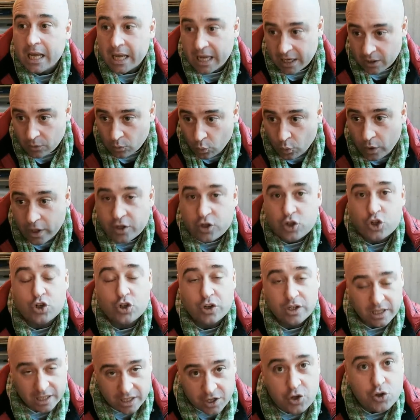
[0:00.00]
in which
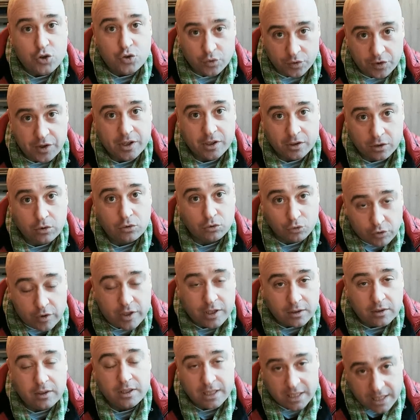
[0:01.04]
Israel
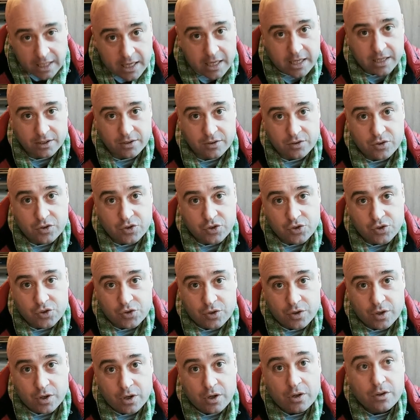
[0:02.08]
really is
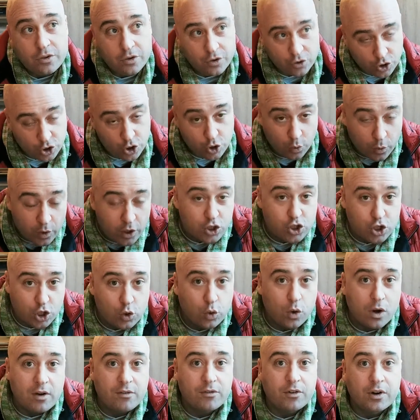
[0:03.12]
the Jewish
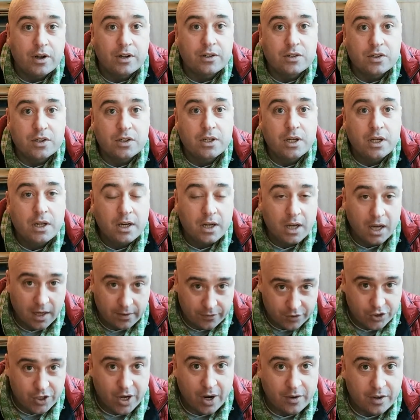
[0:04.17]
equivalent of
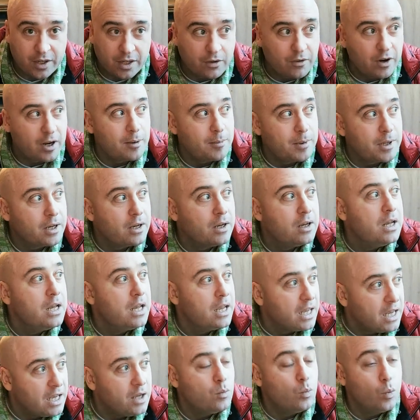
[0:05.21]
Saudi Arabia,
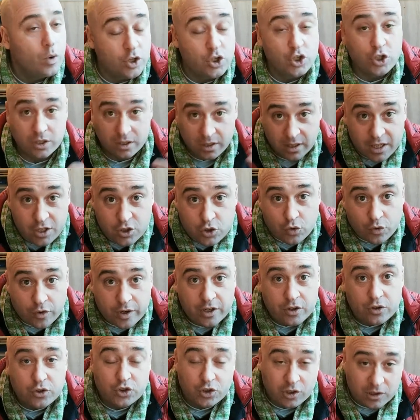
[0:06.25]
in which
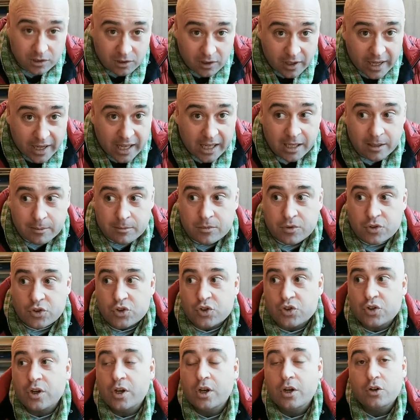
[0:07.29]
Israel's
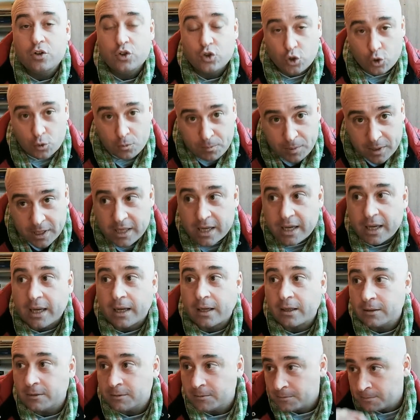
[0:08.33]
claims to
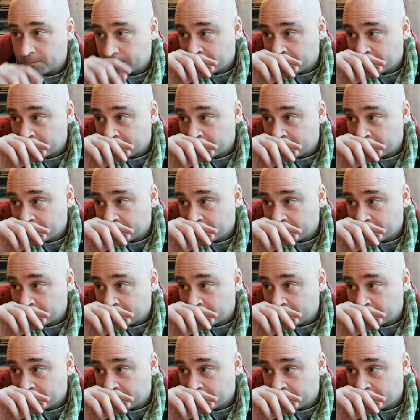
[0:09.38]
being